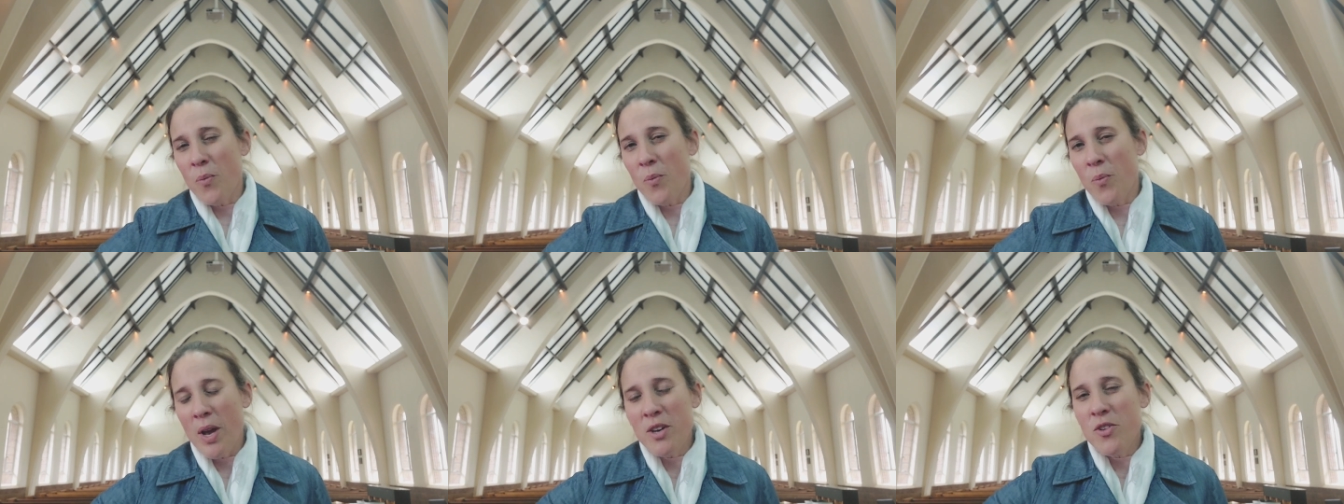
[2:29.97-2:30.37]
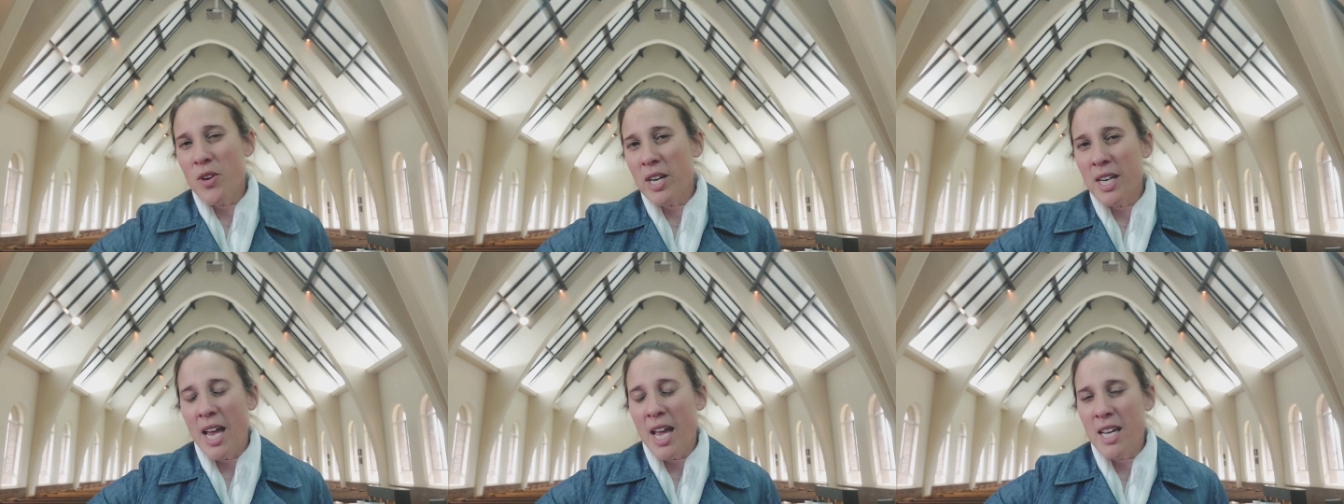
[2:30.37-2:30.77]

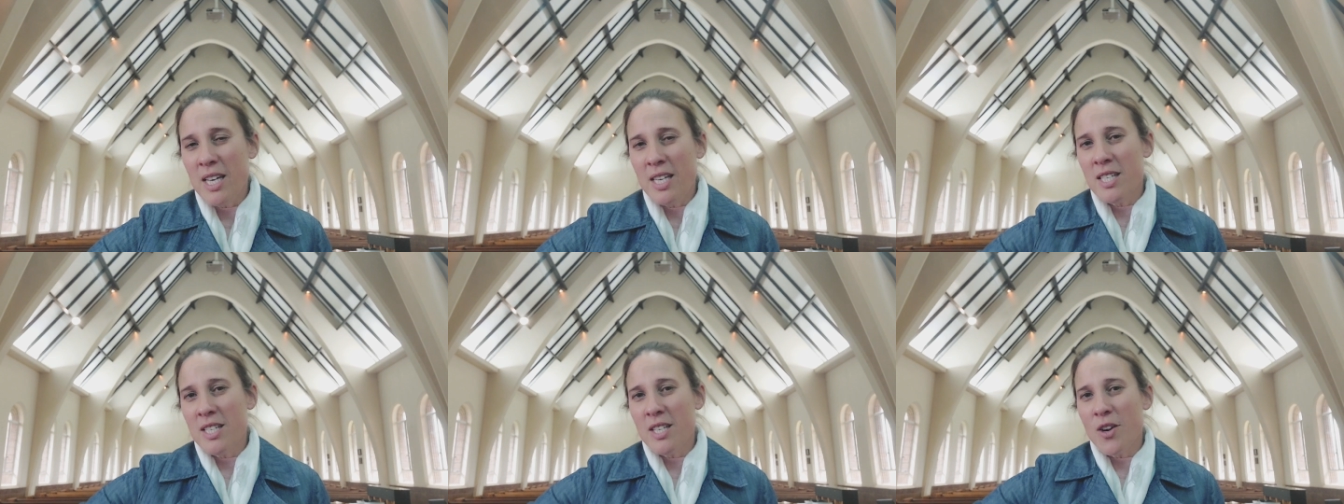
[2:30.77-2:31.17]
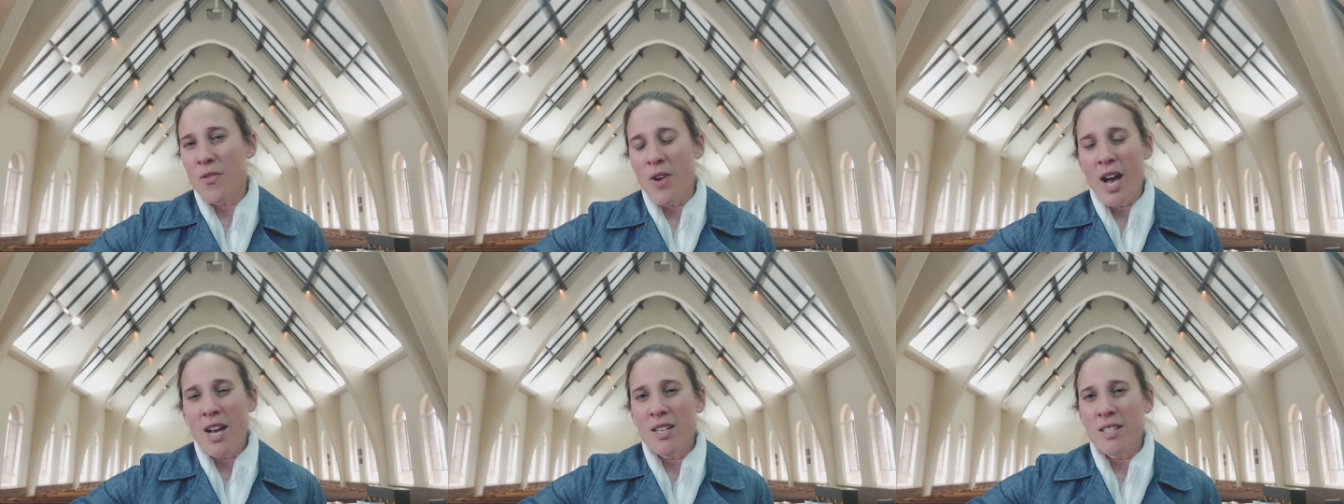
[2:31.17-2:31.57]
wandering naked
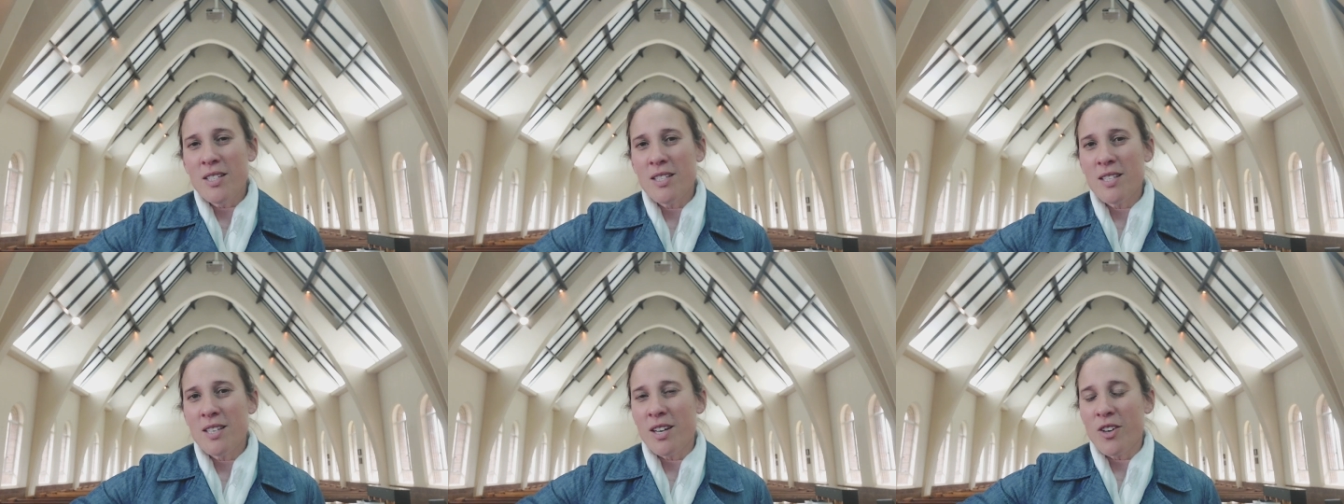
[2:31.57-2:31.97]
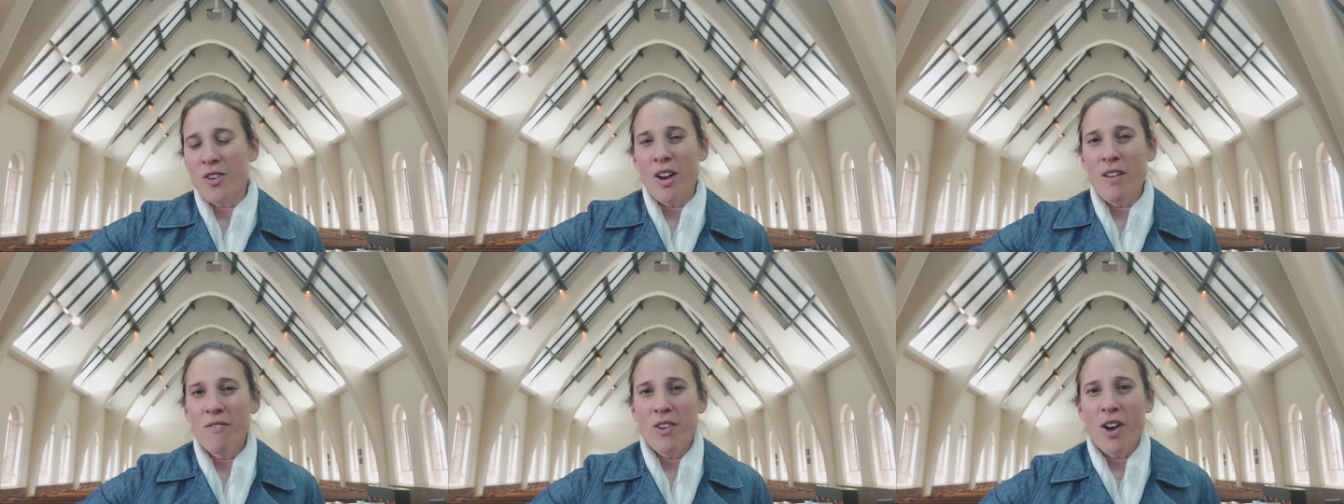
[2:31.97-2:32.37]
around a
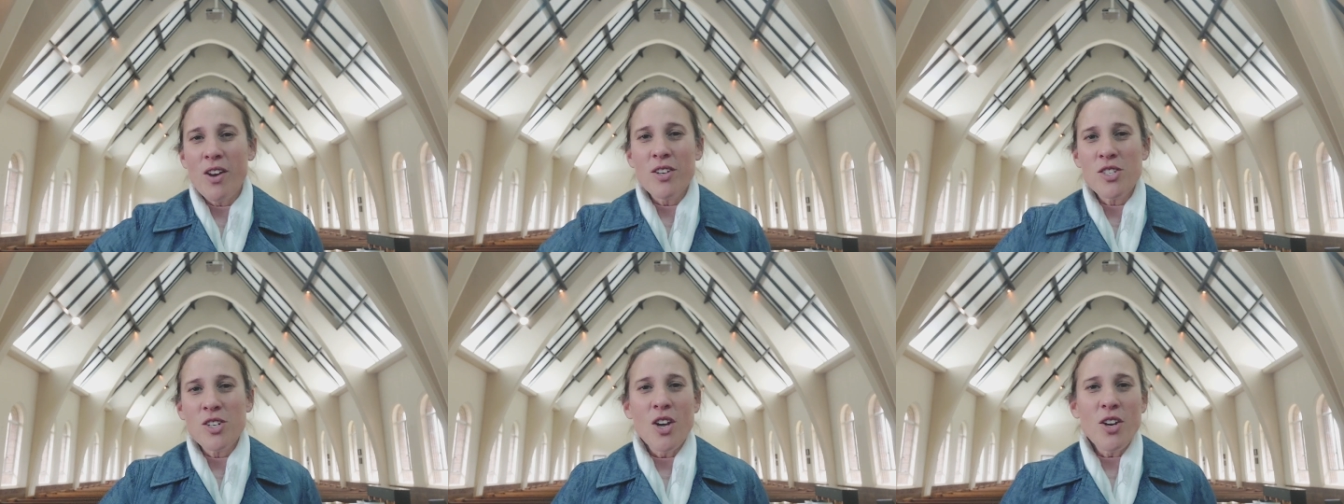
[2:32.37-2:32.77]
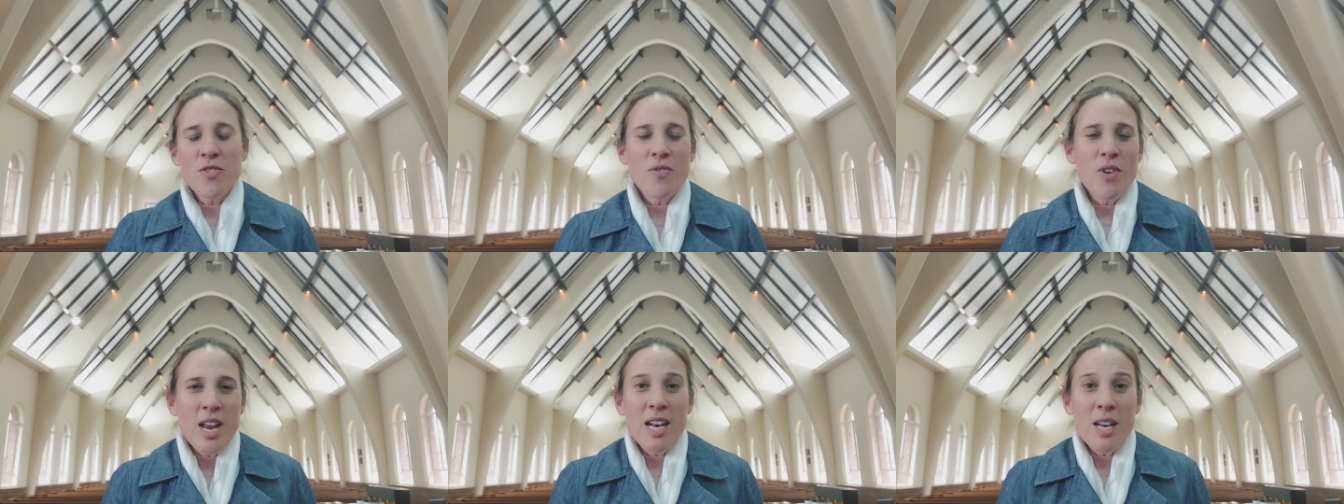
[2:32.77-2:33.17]
graveyard is not
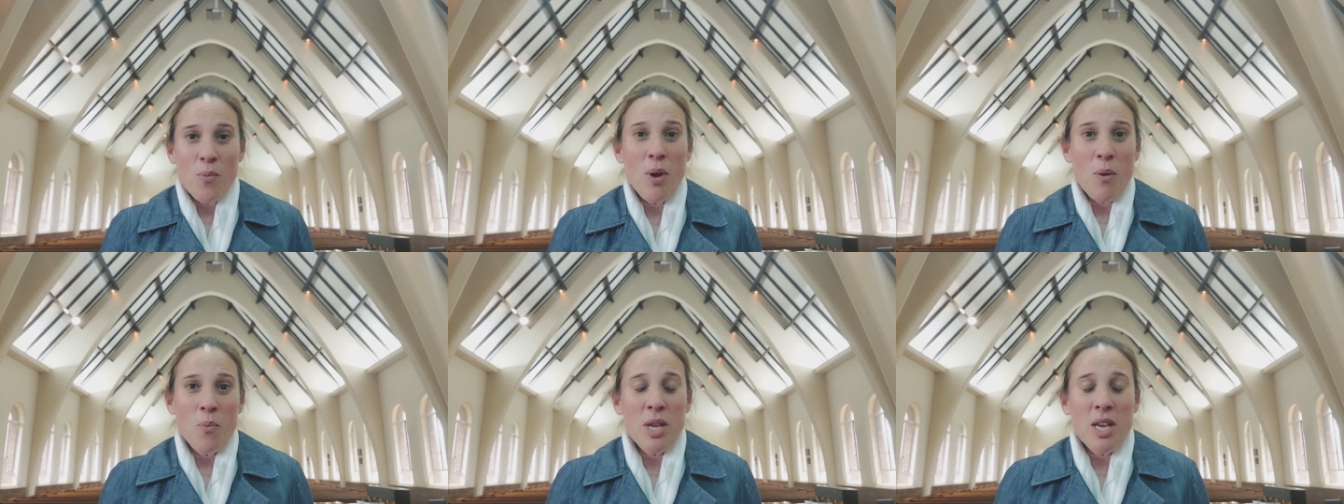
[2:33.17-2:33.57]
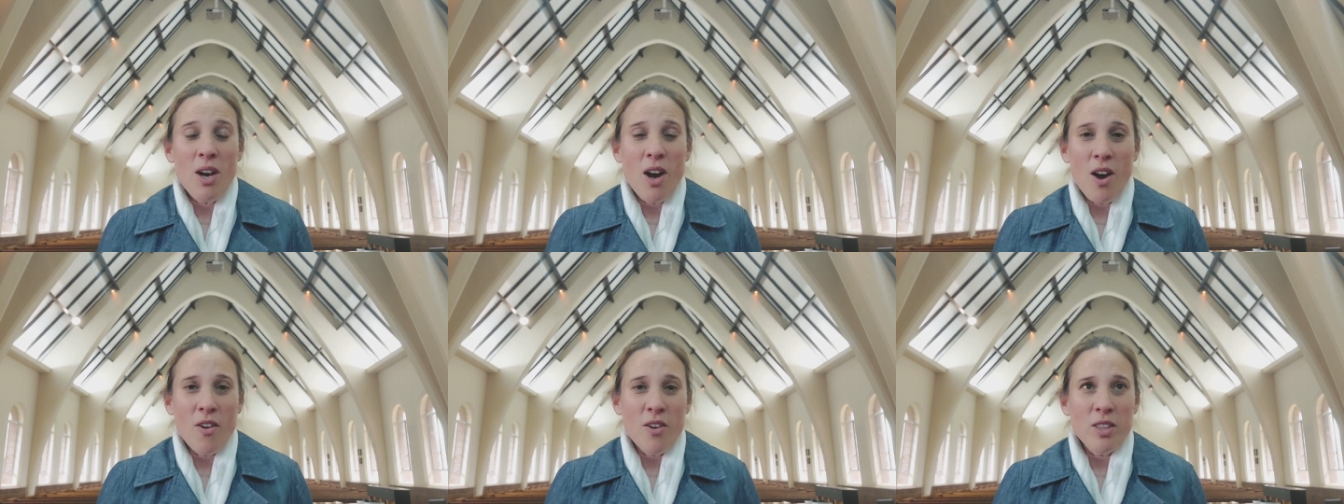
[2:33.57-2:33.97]
really where we
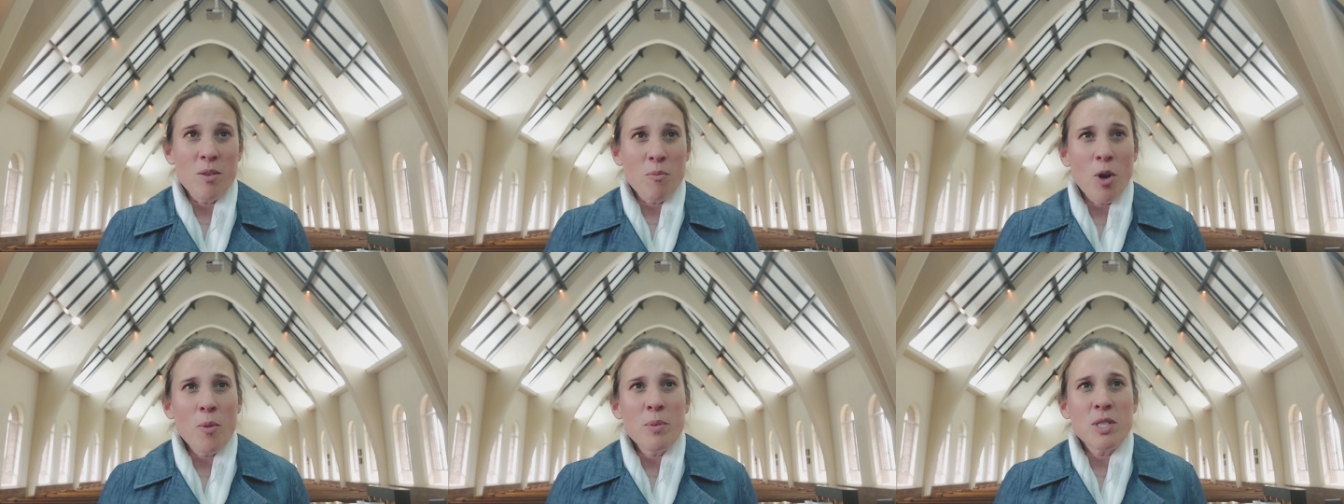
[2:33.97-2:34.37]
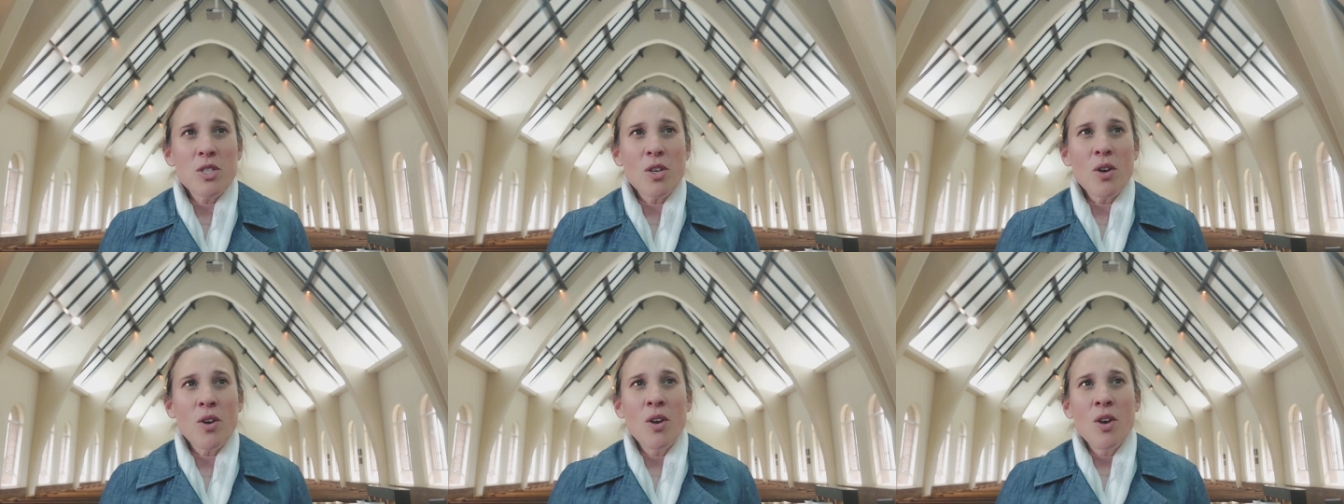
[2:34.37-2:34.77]
are at the moment.
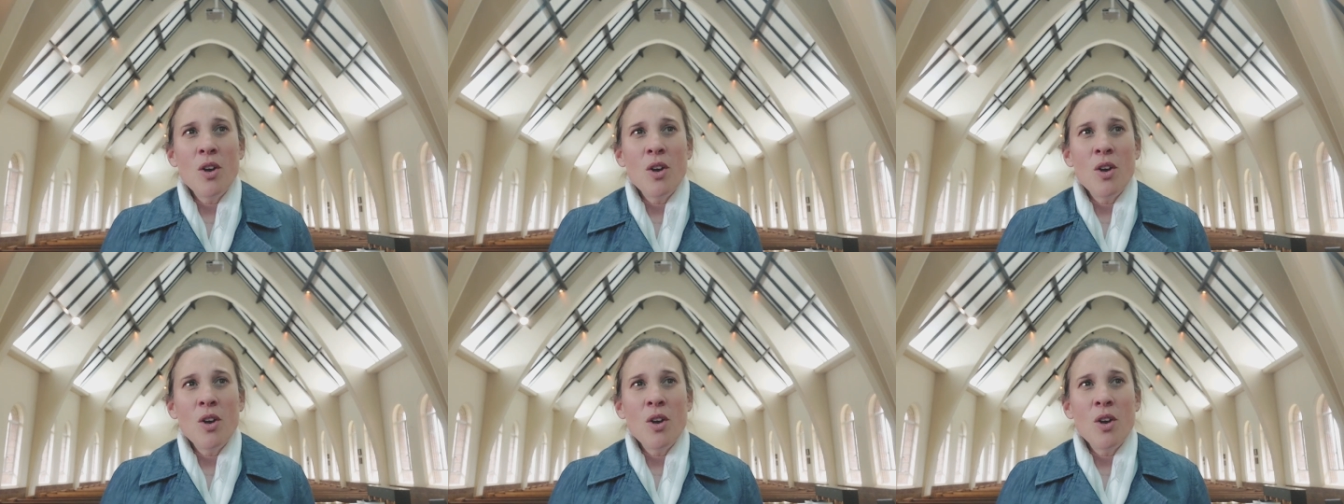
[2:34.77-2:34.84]
So,